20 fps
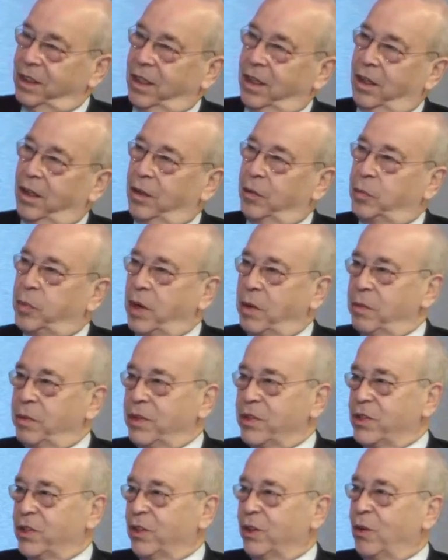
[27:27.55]
uh, Prime
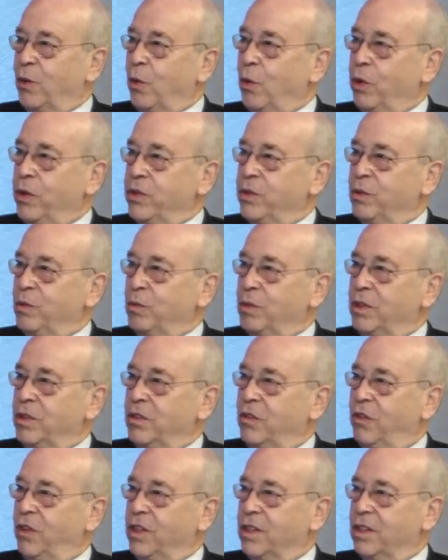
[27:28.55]
Minister
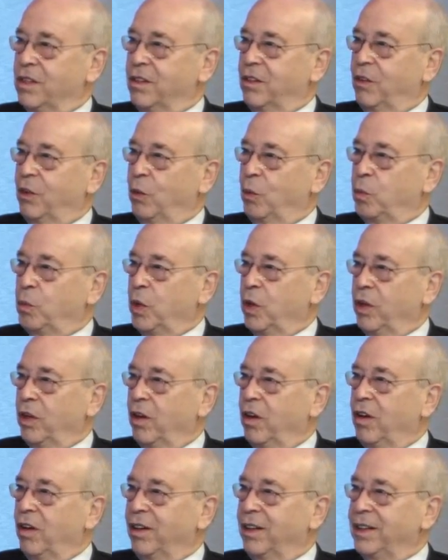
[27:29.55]
Koizumi's visit to
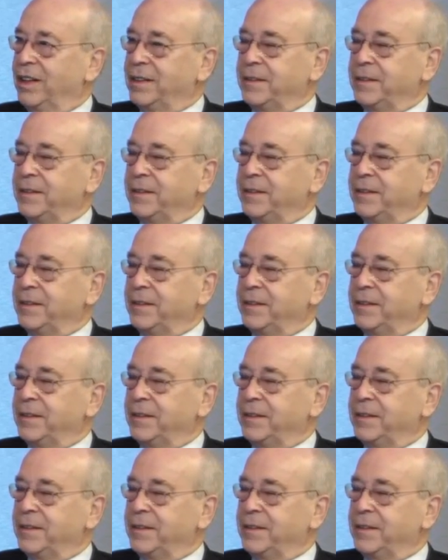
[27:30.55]
Pyongyang,